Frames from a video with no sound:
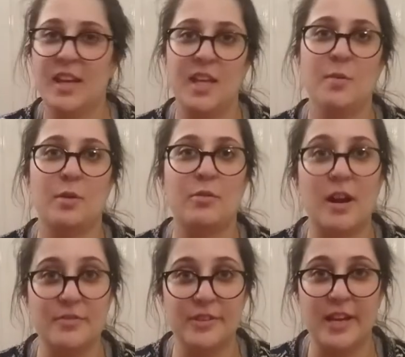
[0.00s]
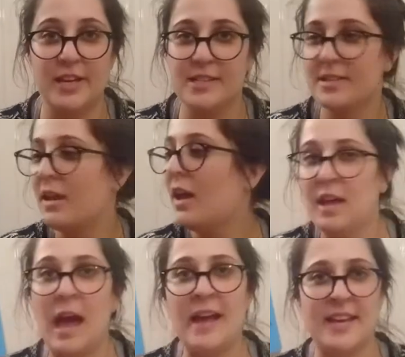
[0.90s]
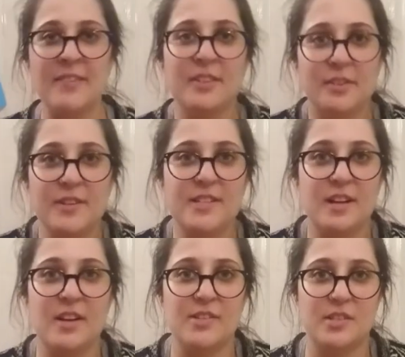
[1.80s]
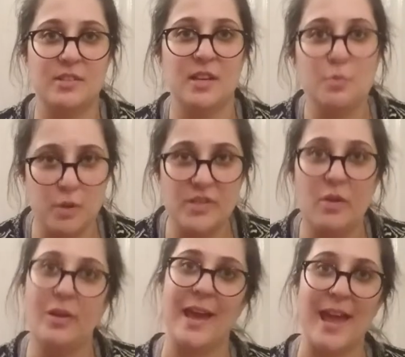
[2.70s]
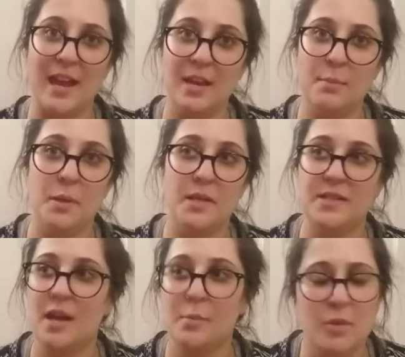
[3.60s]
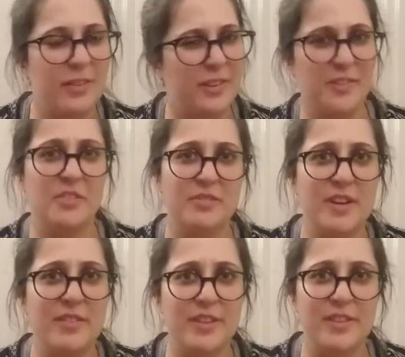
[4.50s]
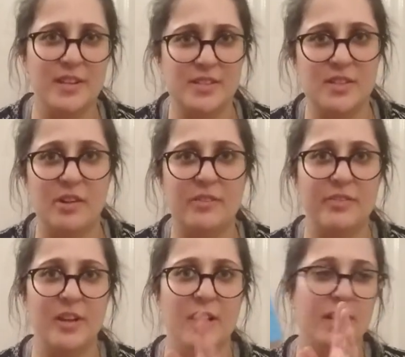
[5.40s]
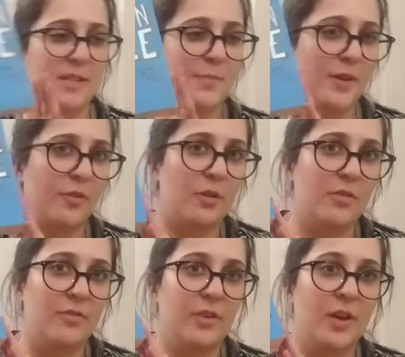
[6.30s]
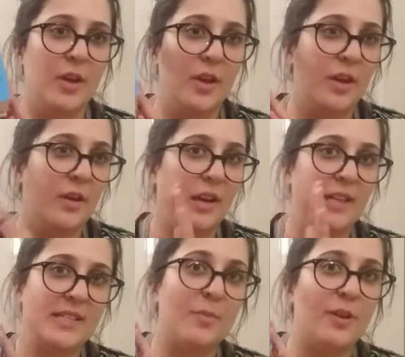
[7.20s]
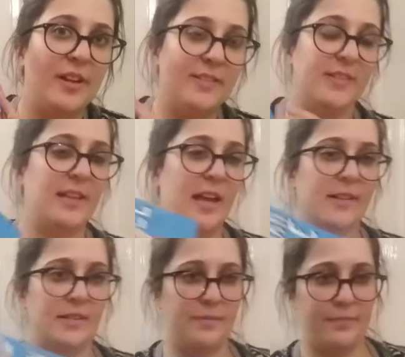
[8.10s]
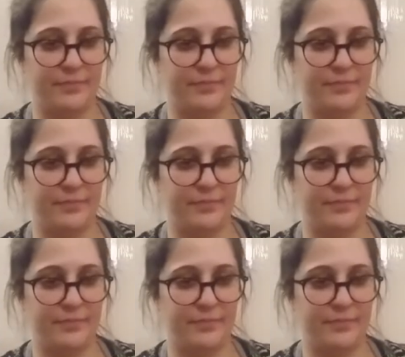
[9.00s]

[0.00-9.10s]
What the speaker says: He will cry for days. I gave it 3 stars too. It was okay, but I'm not going to reread this, so I feel like it's better off in someone else's hands.